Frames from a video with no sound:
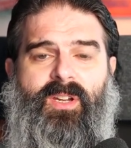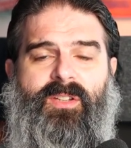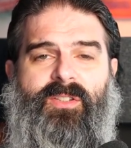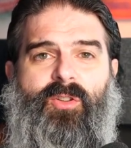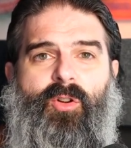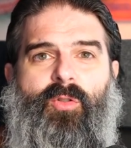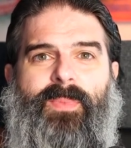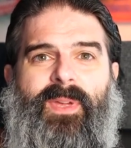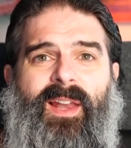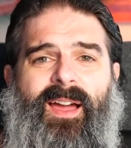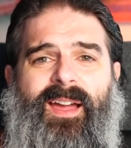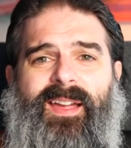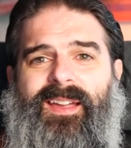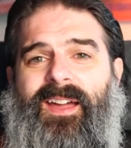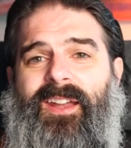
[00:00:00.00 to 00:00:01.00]
So it would be
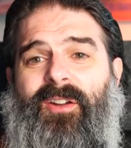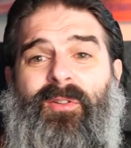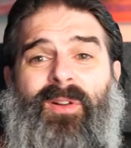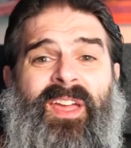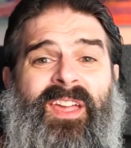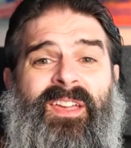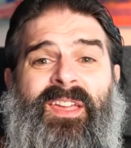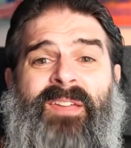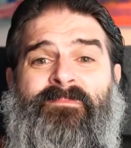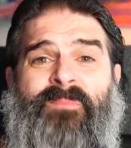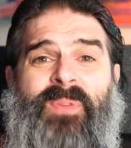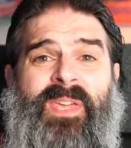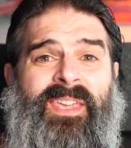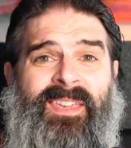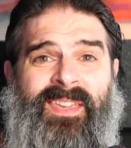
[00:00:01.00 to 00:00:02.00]
like, I don't know, like in
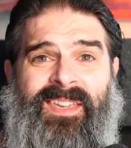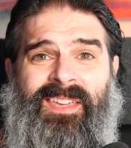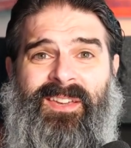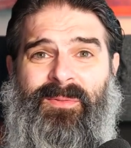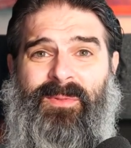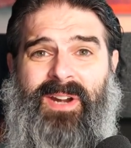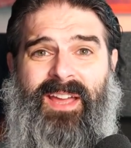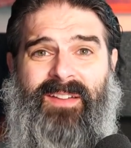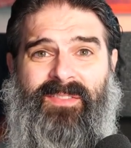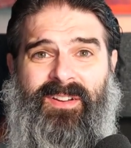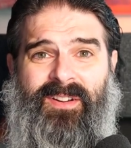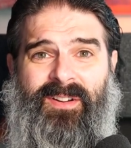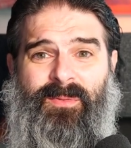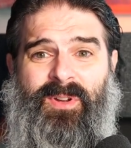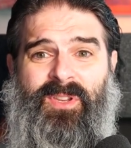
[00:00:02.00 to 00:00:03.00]
PE or
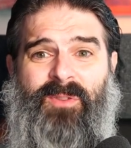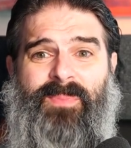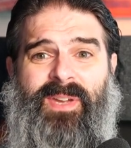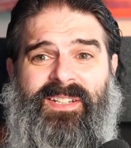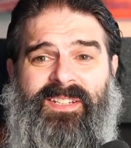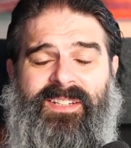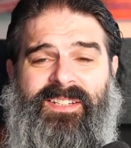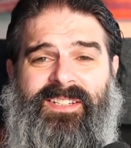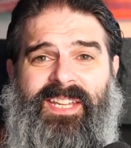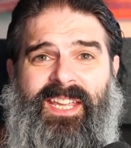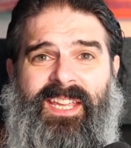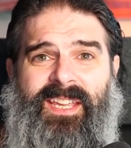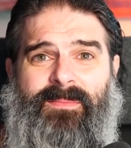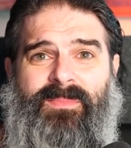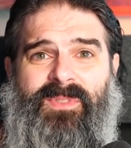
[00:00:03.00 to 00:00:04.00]
whatever, when you're picked into
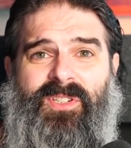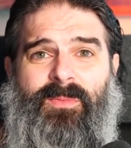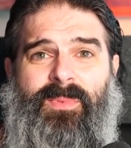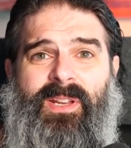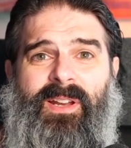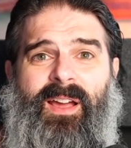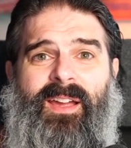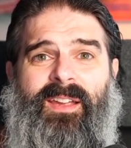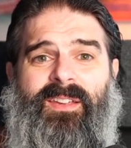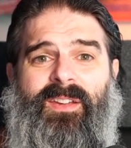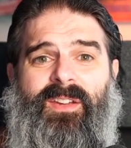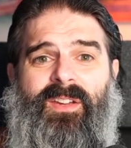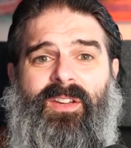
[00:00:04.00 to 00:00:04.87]
teams, you'd be like,